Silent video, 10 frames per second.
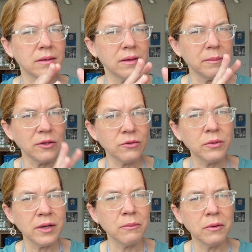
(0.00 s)
I'm
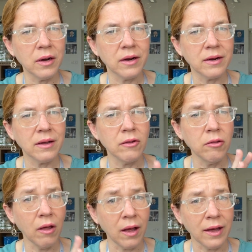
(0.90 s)
enjoying work a
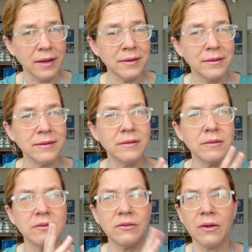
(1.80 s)
lot.
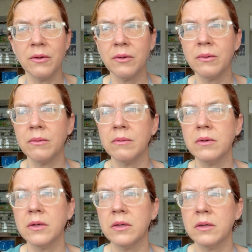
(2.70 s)
So
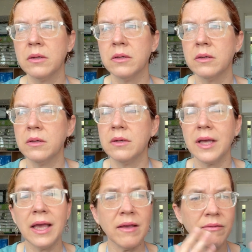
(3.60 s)

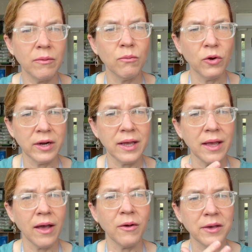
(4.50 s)
even working
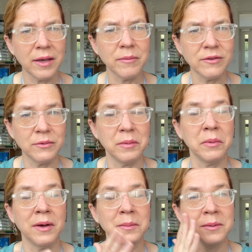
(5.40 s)
out chemistry
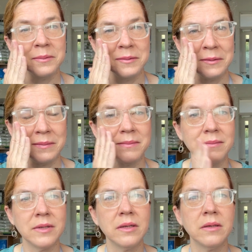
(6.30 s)
problems,
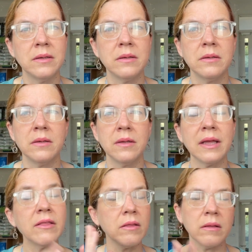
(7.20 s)
like
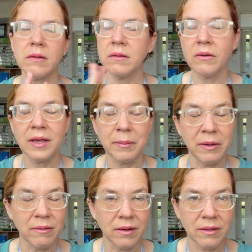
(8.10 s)
don't get me
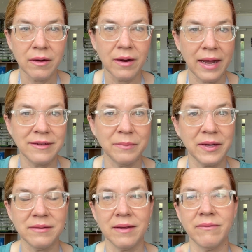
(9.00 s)
wrong, there are
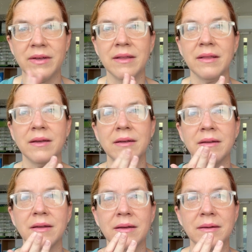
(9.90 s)
aspects of it that
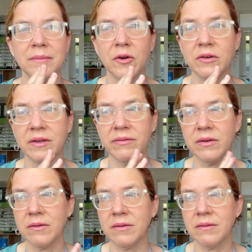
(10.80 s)
um, are
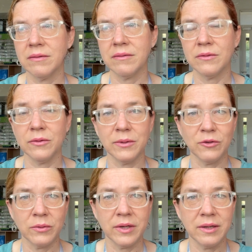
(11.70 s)
difficult to
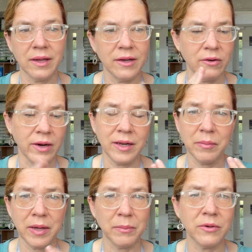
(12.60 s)
enjoy. Like grading
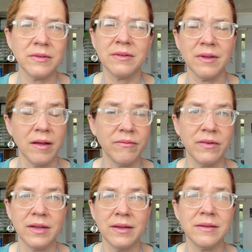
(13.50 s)
papers is not
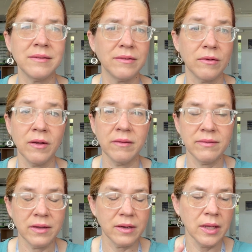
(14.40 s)
fun. It's still not
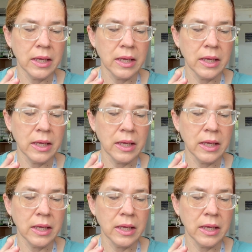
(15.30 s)
fun.